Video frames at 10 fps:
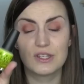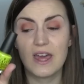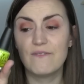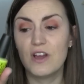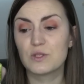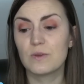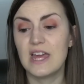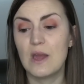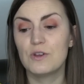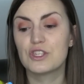So that first one
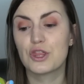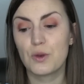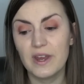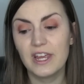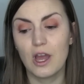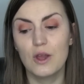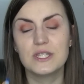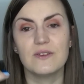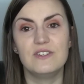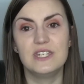there was 3
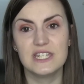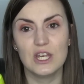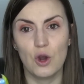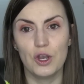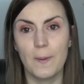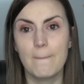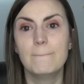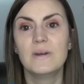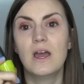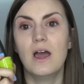coats of Did It On
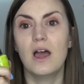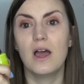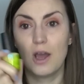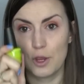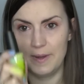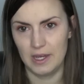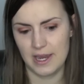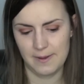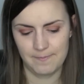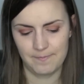'Em
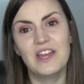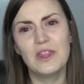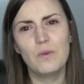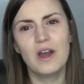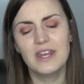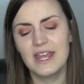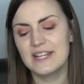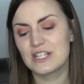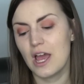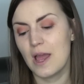OPI. The other one
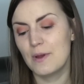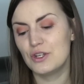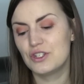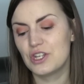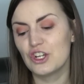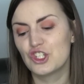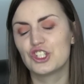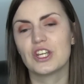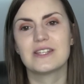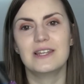is
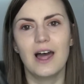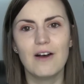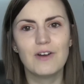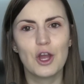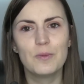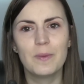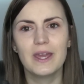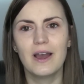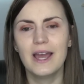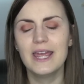Dutcher Just Love
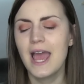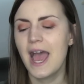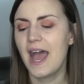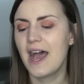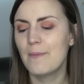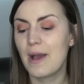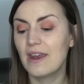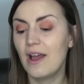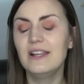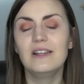OPI, and
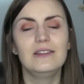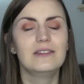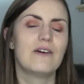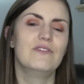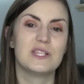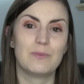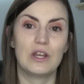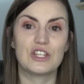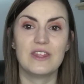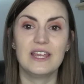I love this
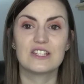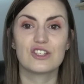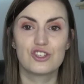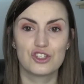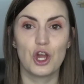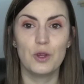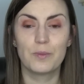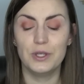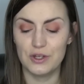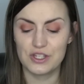polish. I think it's so
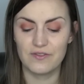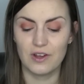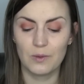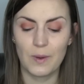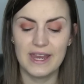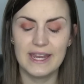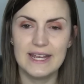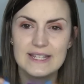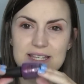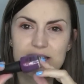beautiful, where it
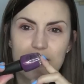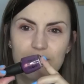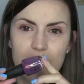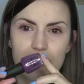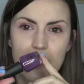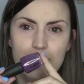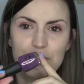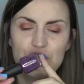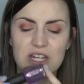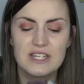is this kind of like
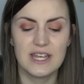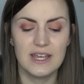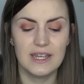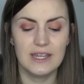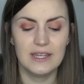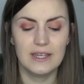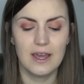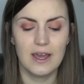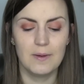magenta-y